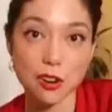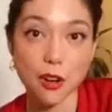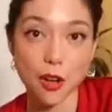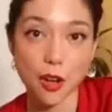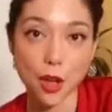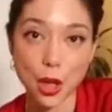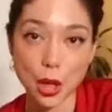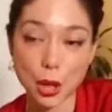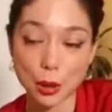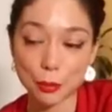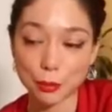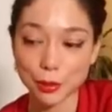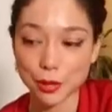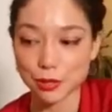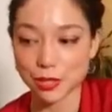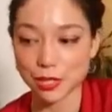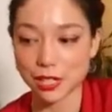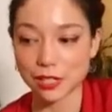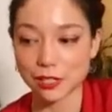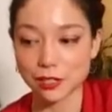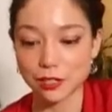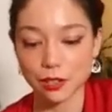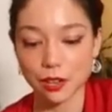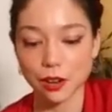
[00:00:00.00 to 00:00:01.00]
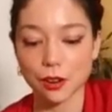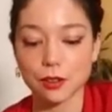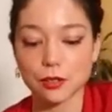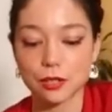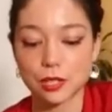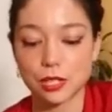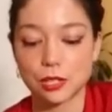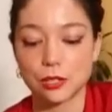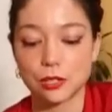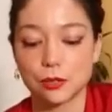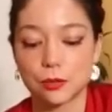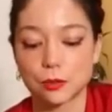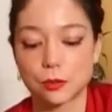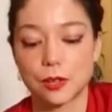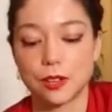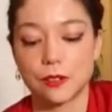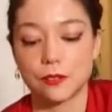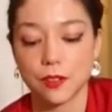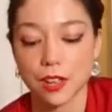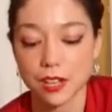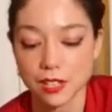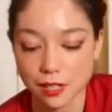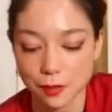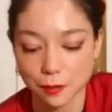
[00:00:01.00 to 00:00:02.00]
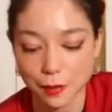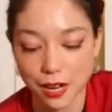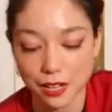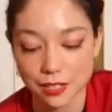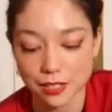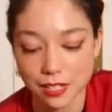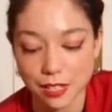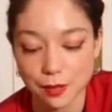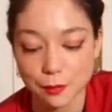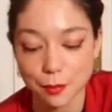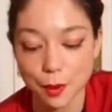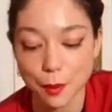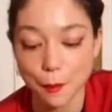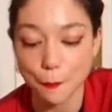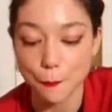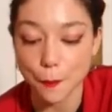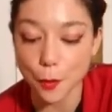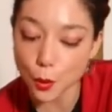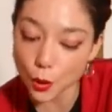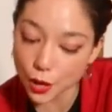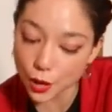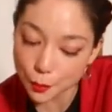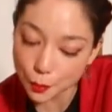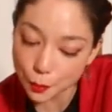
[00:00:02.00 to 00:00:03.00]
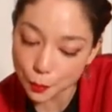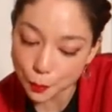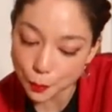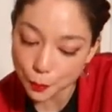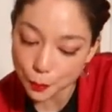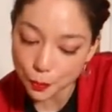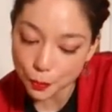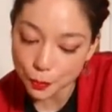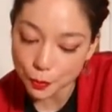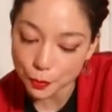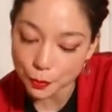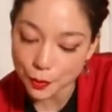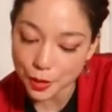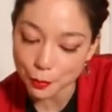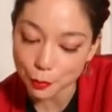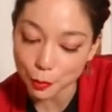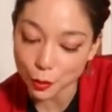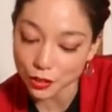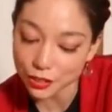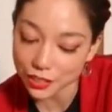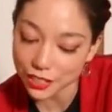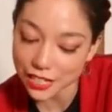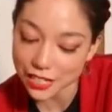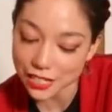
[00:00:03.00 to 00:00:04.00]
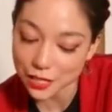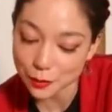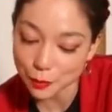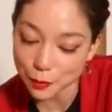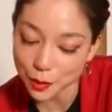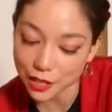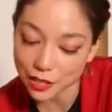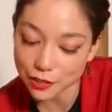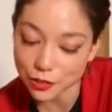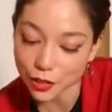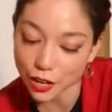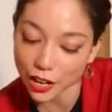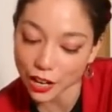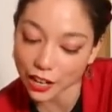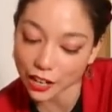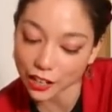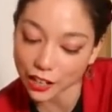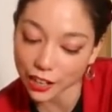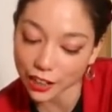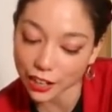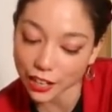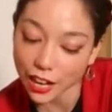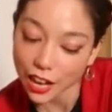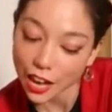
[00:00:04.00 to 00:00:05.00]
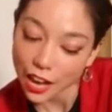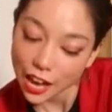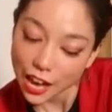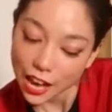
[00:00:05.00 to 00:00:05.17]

All proceeds go to Reinvented Magazine, but more importantly to me, sorry, Kaylee.